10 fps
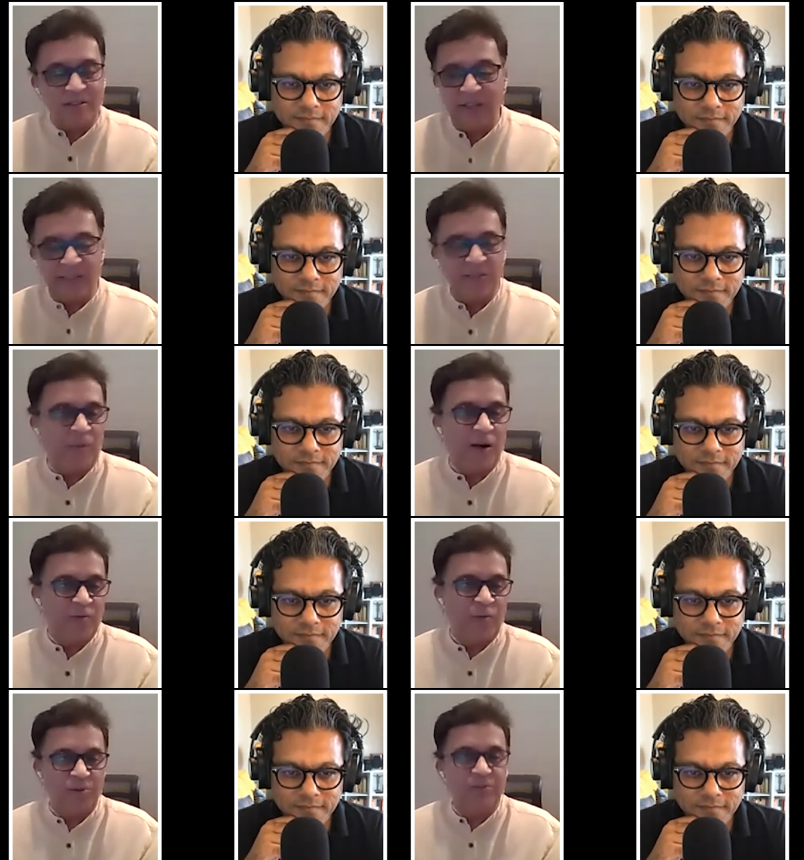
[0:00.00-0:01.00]
Speaker 1: their
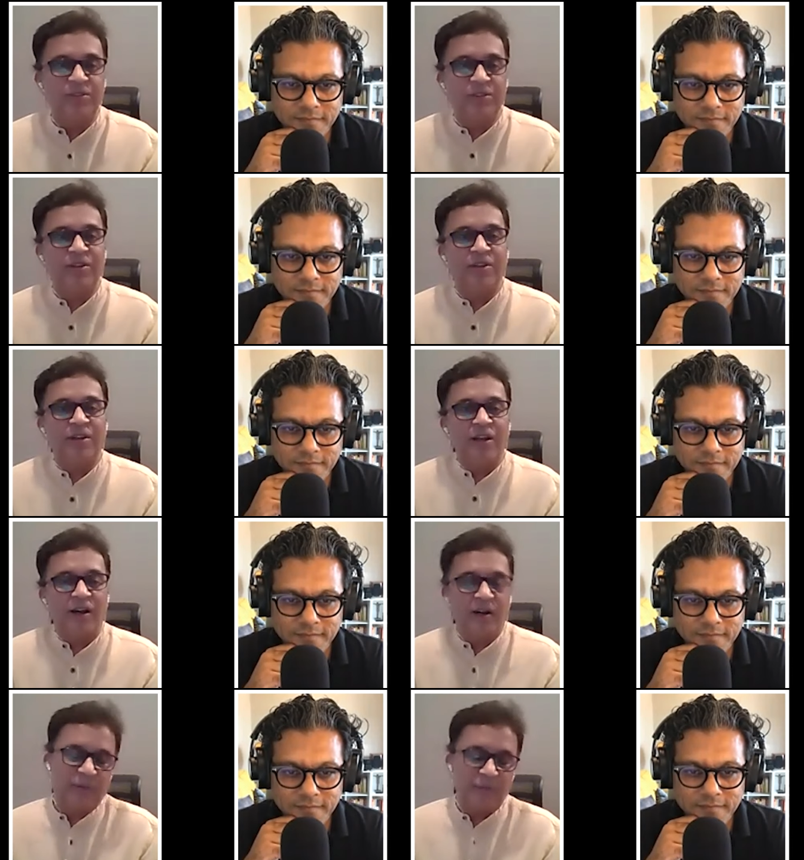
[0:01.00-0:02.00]
smartphones.
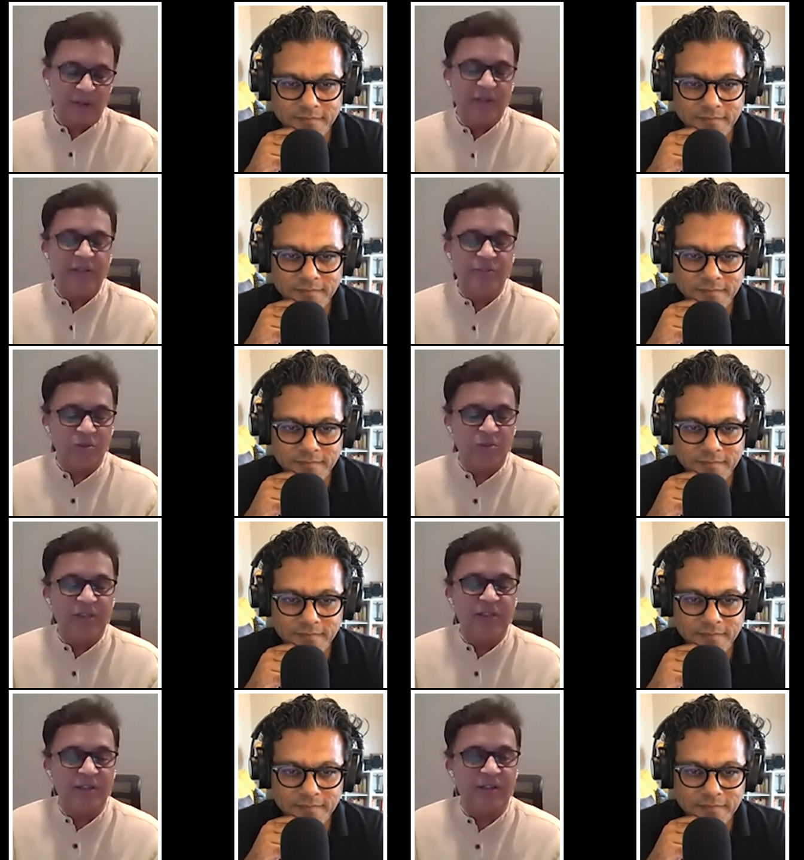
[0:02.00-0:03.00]
People are
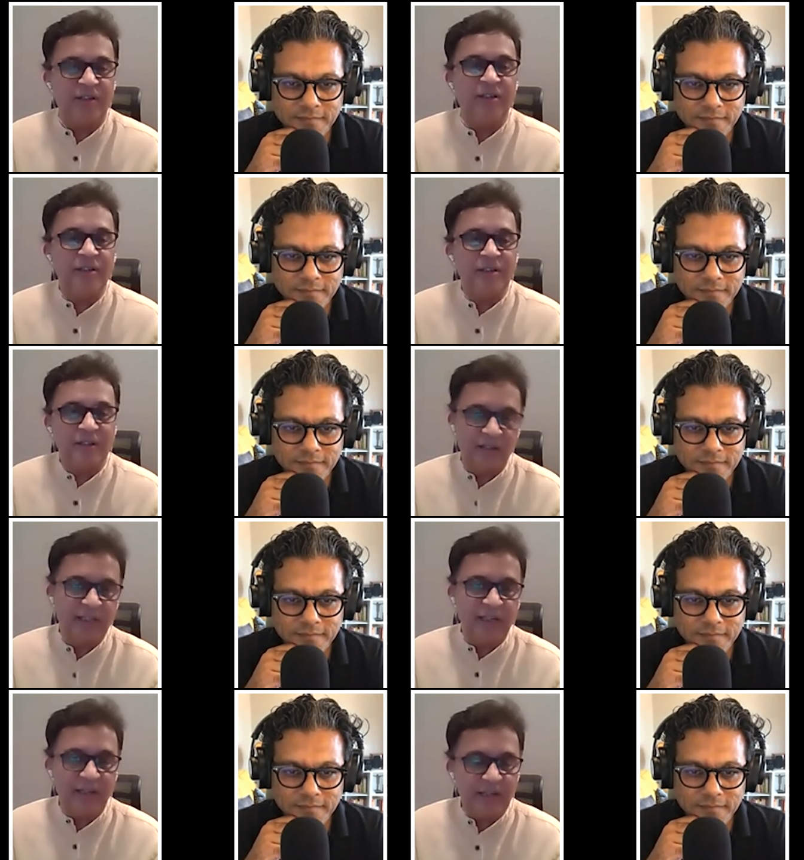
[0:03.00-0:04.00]
consuming
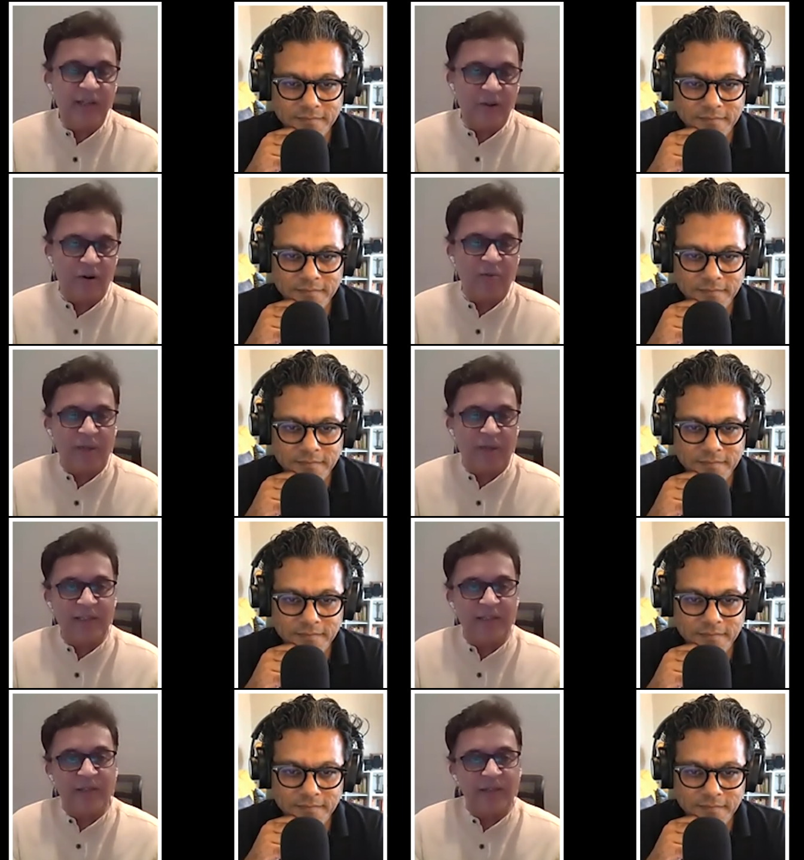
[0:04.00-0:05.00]
content and not
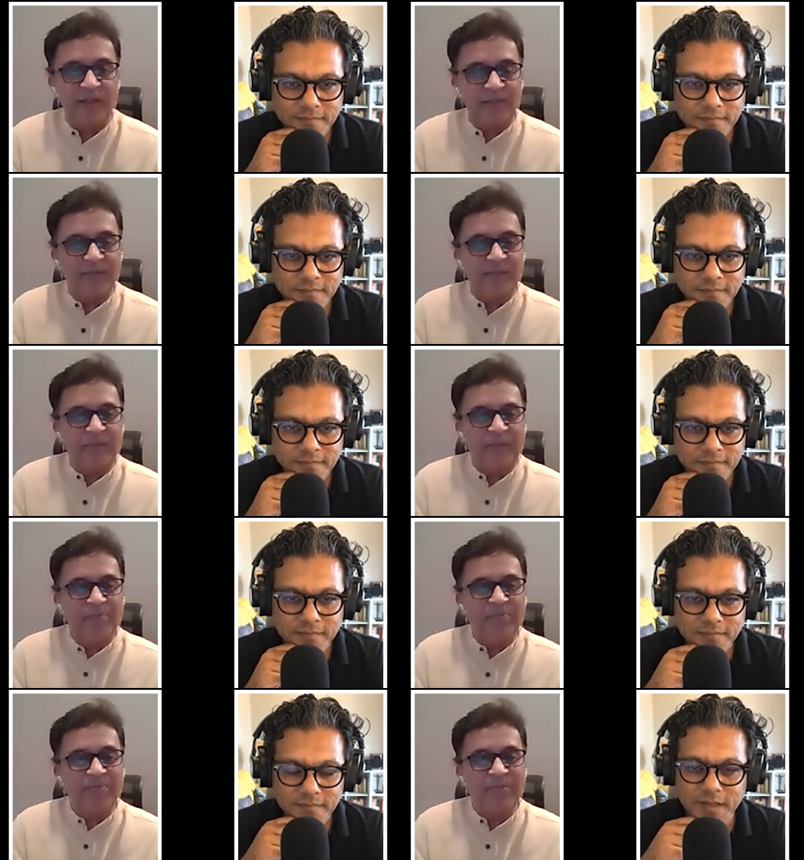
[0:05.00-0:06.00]
buying anything.
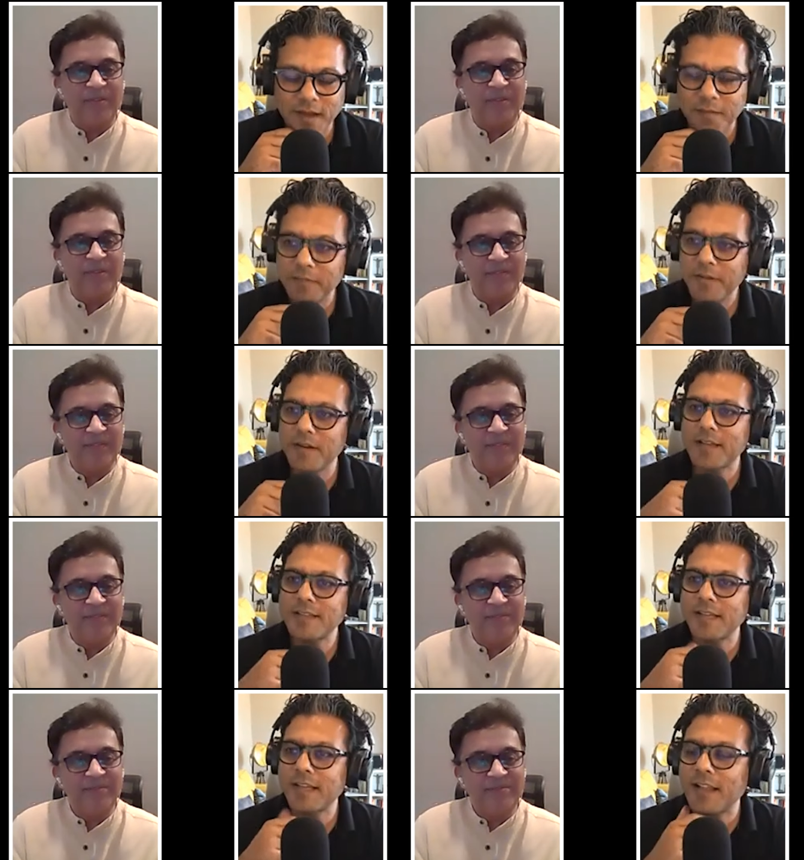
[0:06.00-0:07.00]
Speaker 2: Yeah,
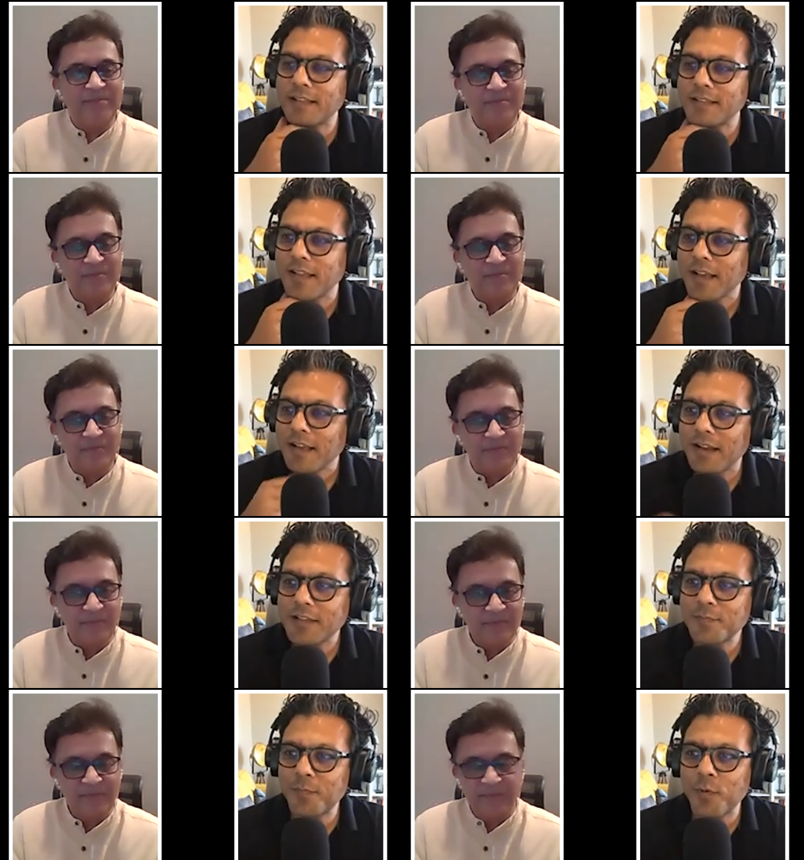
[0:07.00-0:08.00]
interesting. And
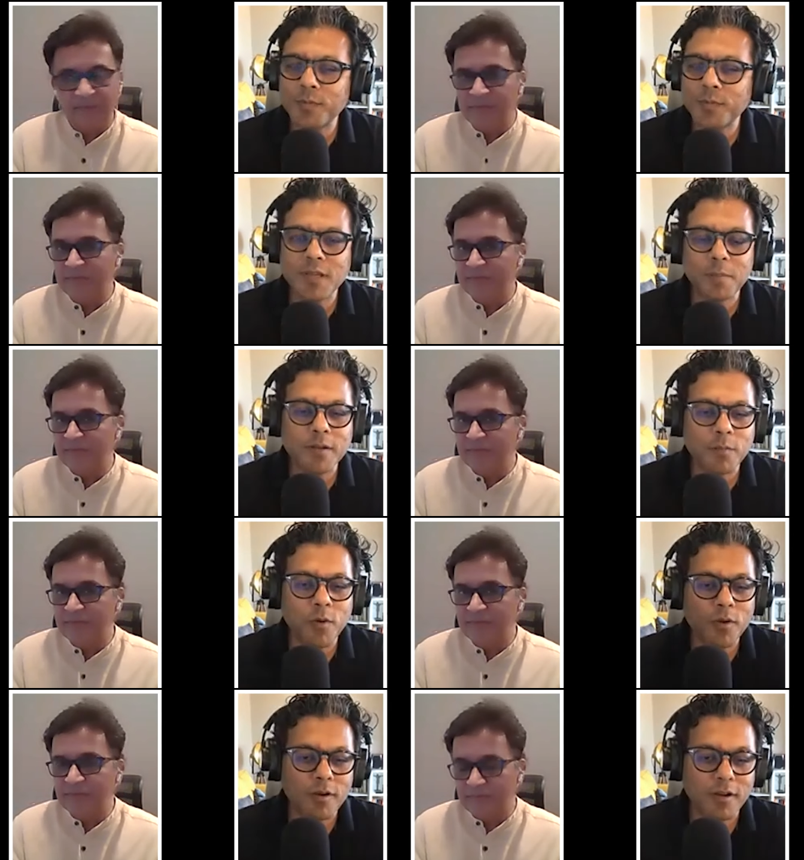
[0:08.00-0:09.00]
let's probe this a bit
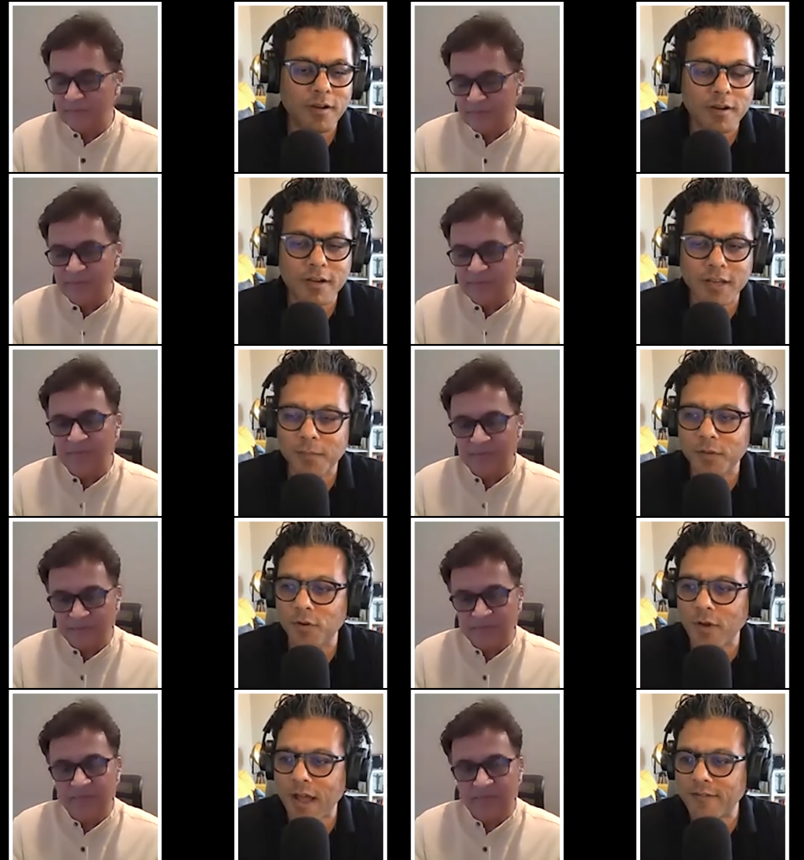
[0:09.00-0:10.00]
more, DM.
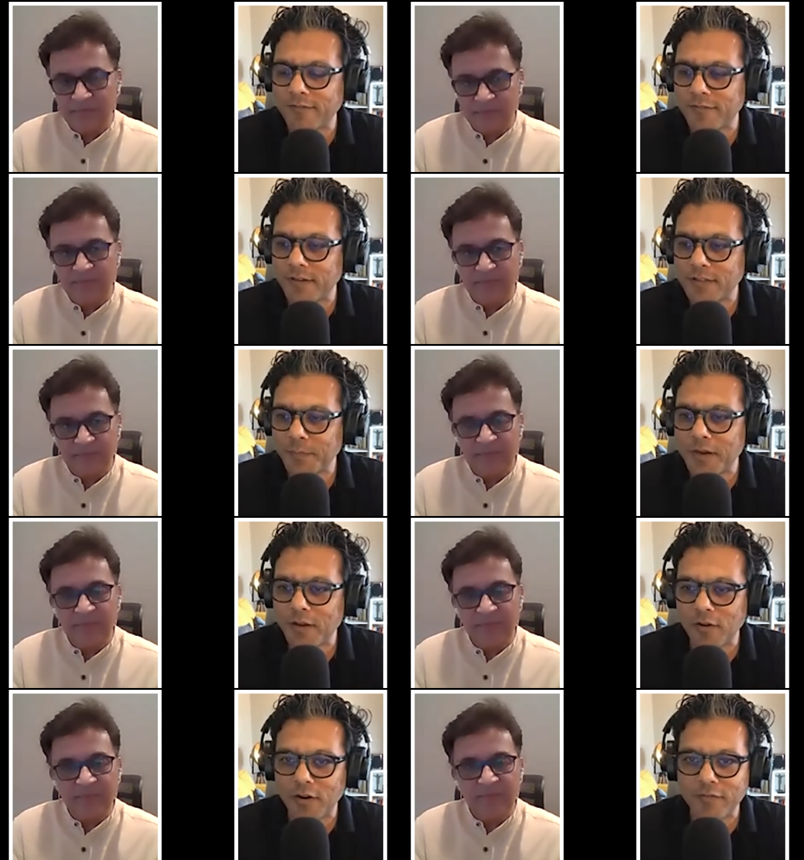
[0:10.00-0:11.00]
I have spent a
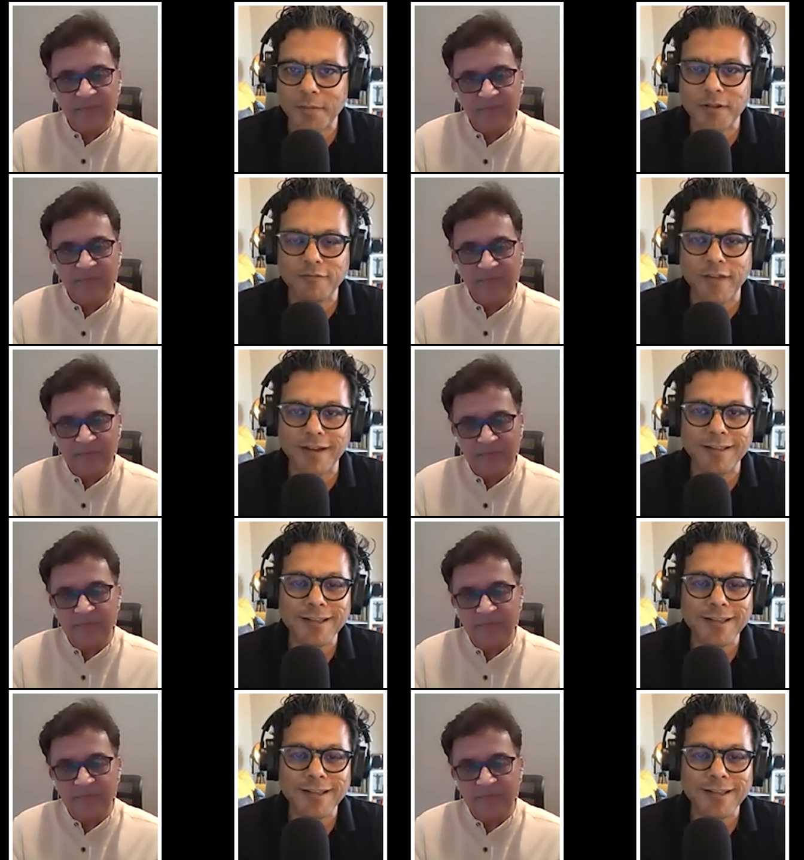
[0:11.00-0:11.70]
lot of time, in fact,